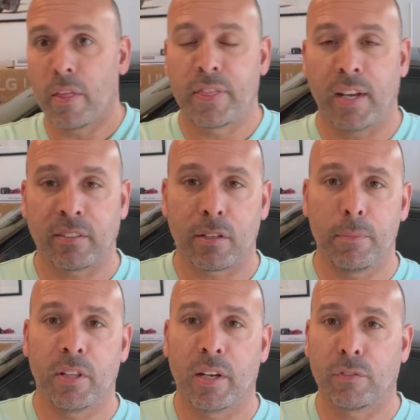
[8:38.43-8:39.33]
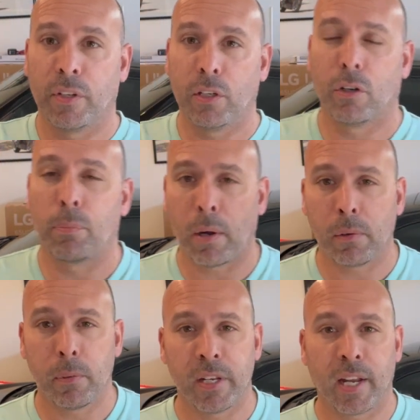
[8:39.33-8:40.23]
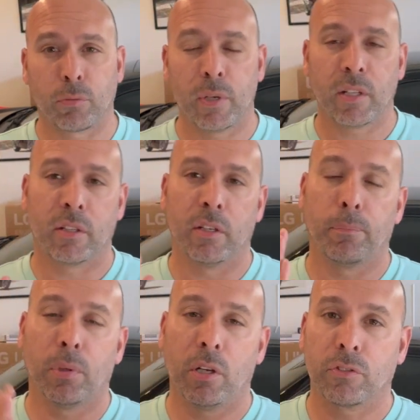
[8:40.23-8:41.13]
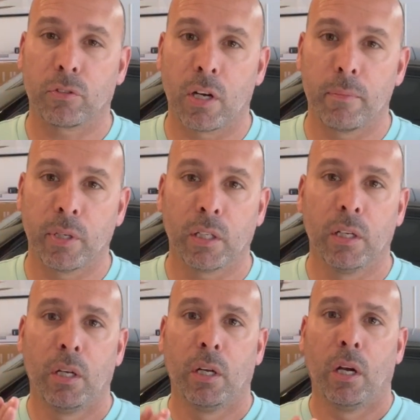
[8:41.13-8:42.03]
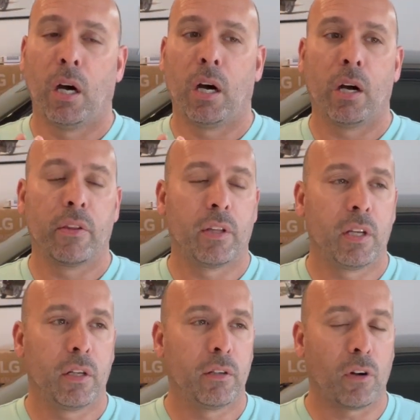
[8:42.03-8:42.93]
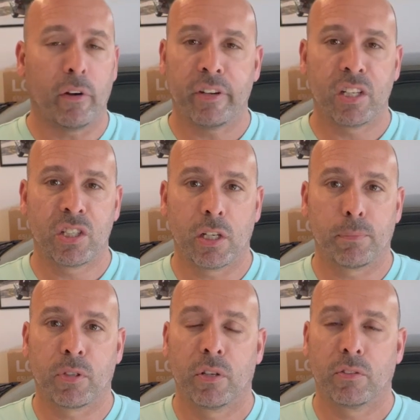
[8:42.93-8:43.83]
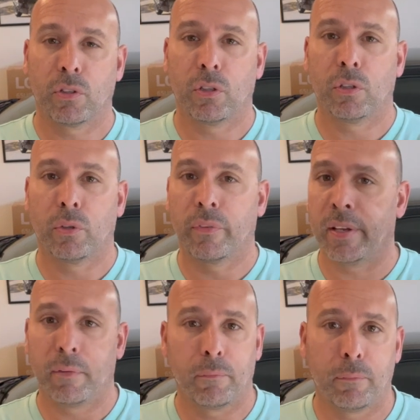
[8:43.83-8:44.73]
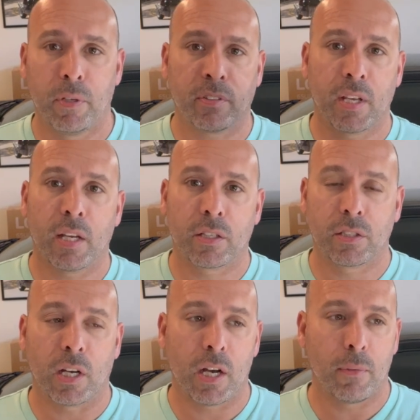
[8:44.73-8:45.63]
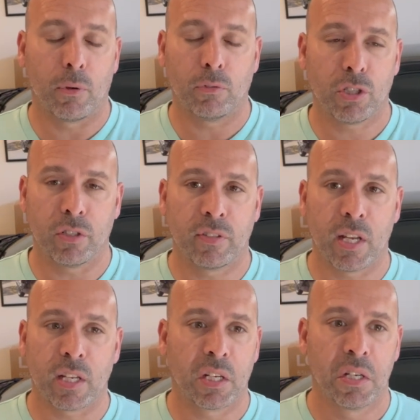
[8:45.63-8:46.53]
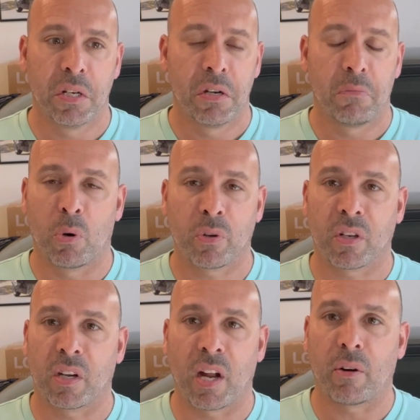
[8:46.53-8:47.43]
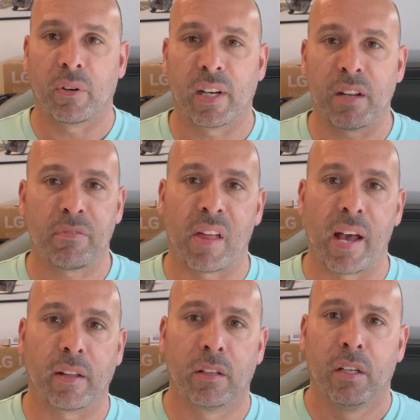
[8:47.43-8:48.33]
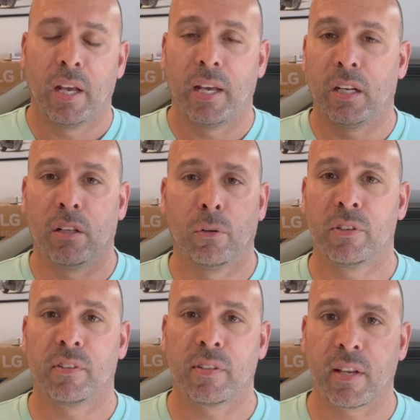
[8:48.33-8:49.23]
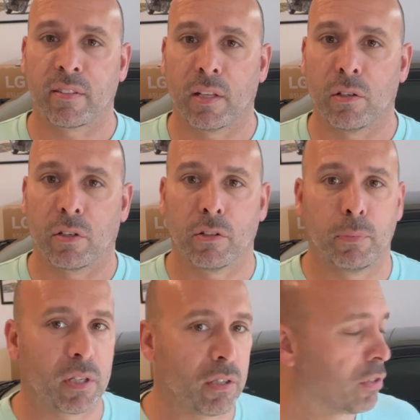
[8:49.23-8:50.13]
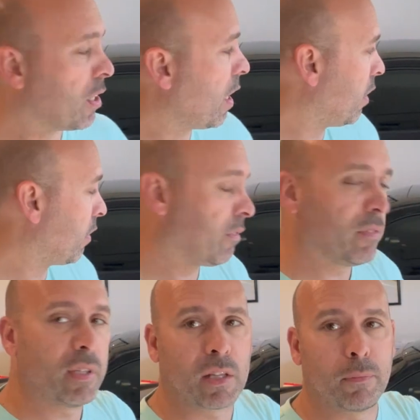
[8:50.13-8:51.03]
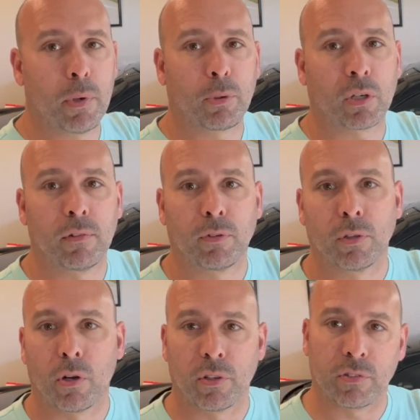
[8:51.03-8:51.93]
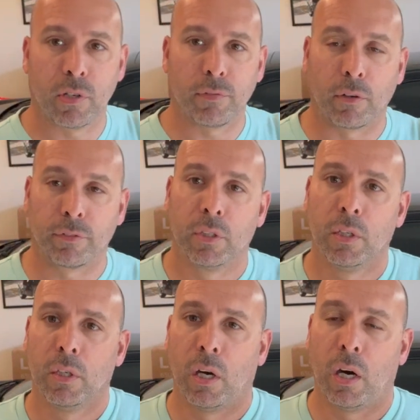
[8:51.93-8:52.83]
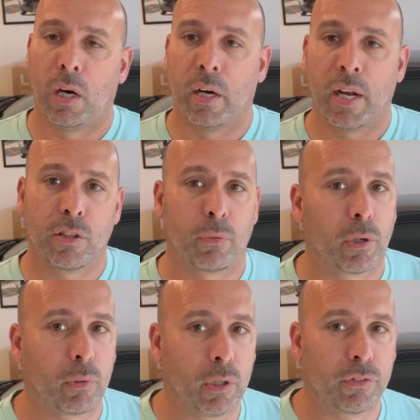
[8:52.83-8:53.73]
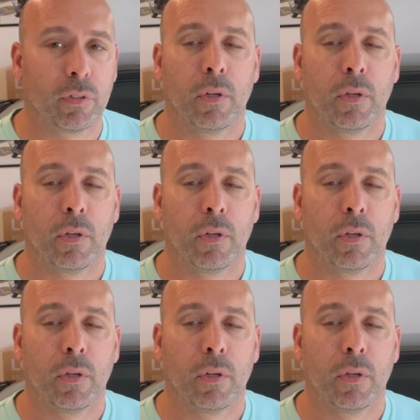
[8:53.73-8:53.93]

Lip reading: that's gonna be the next video. It'll probably be next week. The plugs are coming. They've already shipped, so piece of cake job. It shouldn't take more than an hour, if that. And the only reason it takes that long is because you gotta take the bumper cover and all this stuff off, and the rear wheels.